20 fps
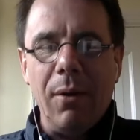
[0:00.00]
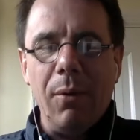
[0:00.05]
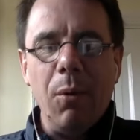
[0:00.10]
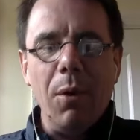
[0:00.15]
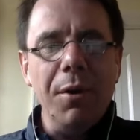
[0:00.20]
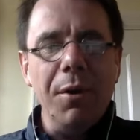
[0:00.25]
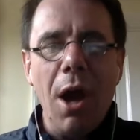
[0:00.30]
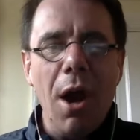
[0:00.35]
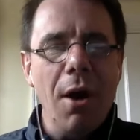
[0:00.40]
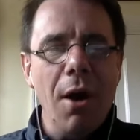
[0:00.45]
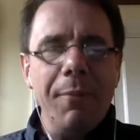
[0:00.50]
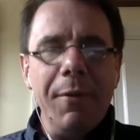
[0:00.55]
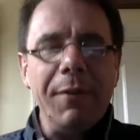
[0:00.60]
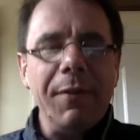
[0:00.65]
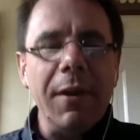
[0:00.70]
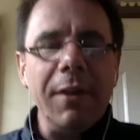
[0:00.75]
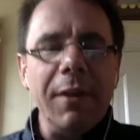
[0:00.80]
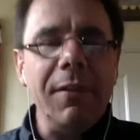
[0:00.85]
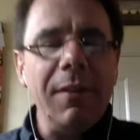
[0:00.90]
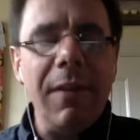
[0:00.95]
Well, no,
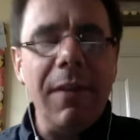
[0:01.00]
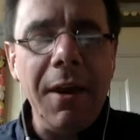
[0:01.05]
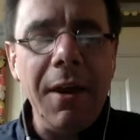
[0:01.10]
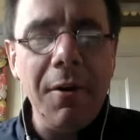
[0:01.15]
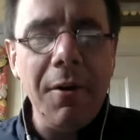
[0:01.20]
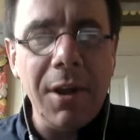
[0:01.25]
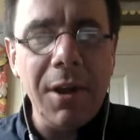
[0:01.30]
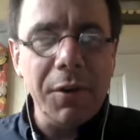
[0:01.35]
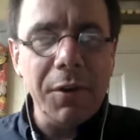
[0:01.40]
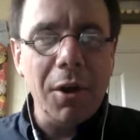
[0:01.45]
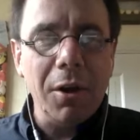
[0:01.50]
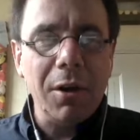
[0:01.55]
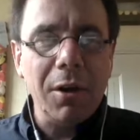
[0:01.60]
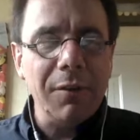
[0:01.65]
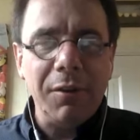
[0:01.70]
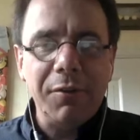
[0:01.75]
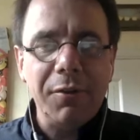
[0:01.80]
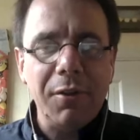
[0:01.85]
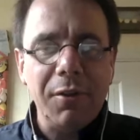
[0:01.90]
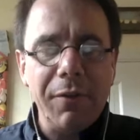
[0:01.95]
they don't even know because
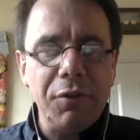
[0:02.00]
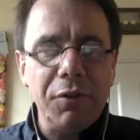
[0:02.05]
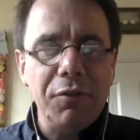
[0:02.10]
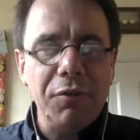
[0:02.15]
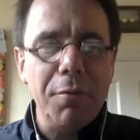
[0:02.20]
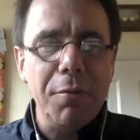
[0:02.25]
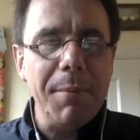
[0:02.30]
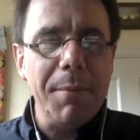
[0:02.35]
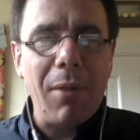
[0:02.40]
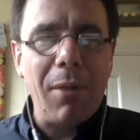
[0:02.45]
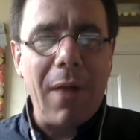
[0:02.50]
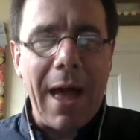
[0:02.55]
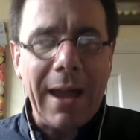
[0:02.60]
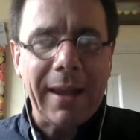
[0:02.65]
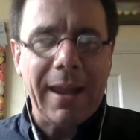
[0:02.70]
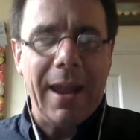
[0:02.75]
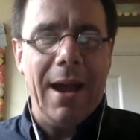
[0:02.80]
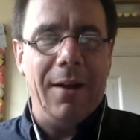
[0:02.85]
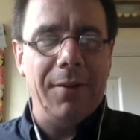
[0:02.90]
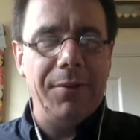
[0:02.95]
they still have the stupid
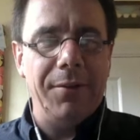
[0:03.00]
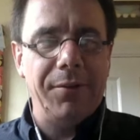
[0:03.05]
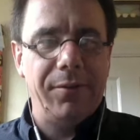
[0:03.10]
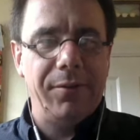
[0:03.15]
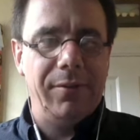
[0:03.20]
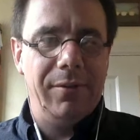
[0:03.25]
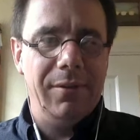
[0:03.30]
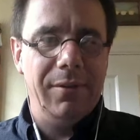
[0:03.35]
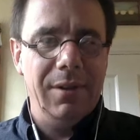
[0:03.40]
blackouts.